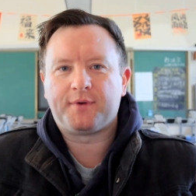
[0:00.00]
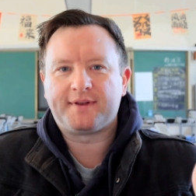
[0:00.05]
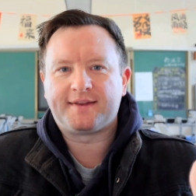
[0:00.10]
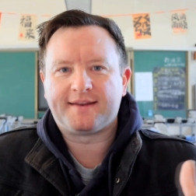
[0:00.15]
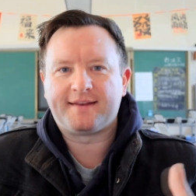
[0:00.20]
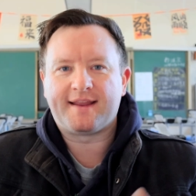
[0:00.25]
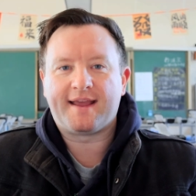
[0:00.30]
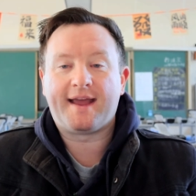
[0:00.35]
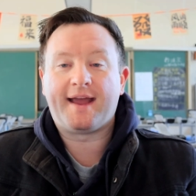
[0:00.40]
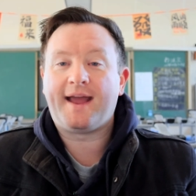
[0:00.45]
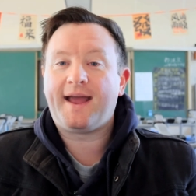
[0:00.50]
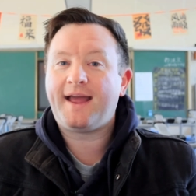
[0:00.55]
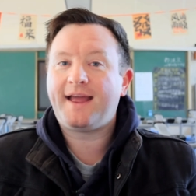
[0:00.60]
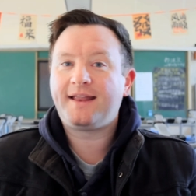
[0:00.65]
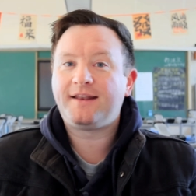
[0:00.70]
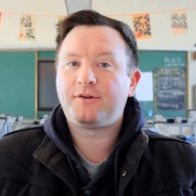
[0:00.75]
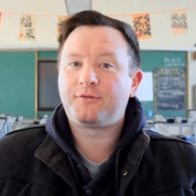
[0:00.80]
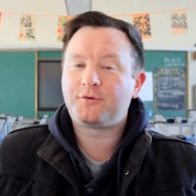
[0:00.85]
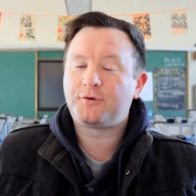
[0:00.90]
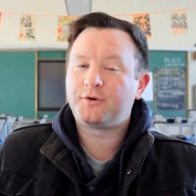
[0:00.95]
it than that?
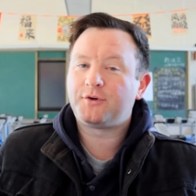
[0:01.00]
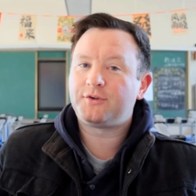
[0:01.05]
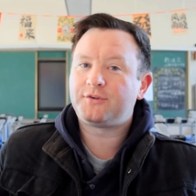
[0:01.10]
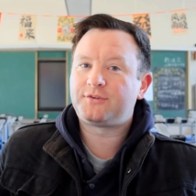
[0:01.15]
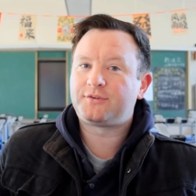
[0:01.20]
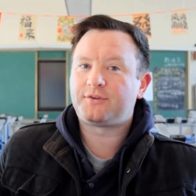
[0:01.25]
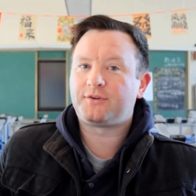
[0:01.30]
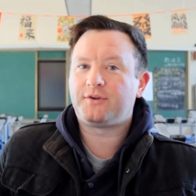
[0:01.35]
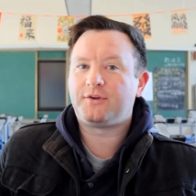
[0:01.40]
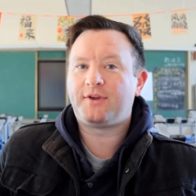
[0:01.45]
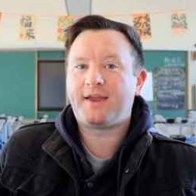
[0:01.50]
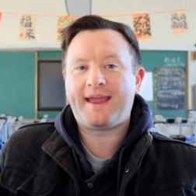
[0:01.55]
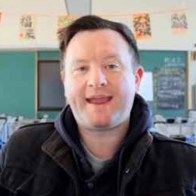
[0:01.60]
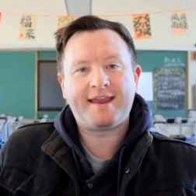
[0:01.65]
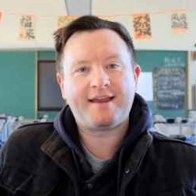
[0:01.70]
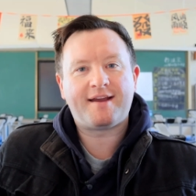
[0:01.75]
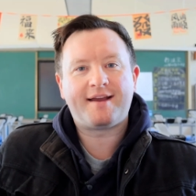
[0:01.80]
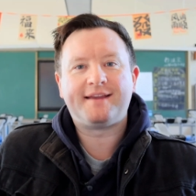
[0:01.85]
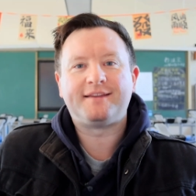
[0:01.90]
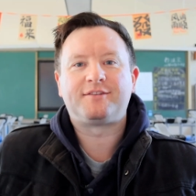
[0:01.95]
And of course,
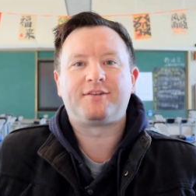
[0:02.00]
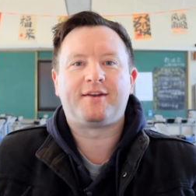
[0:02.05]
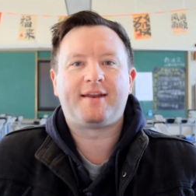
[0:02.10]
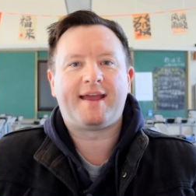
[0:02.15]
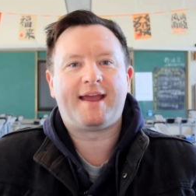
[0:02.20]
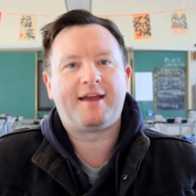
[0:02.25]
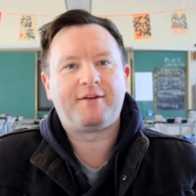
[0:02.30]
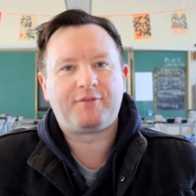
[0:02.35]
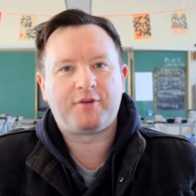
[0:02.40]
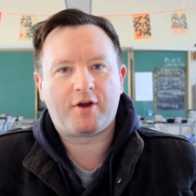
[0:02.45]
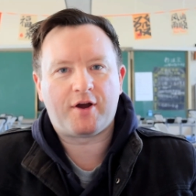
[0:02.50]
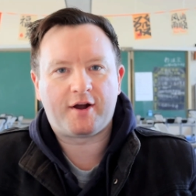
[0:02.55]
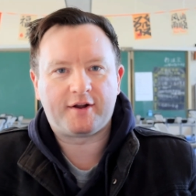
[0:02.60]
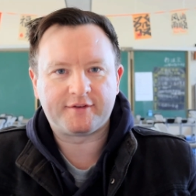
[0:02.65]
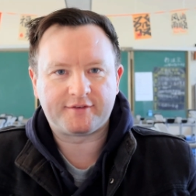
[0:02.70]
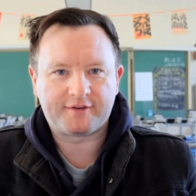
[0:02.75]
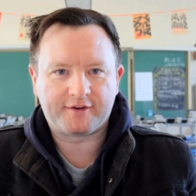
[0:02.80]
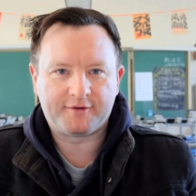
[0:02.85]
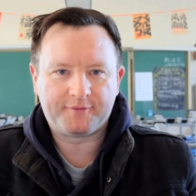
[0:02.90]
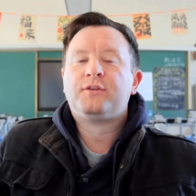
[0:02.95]
AI is going to have your
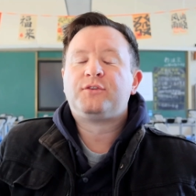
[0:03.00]
answer.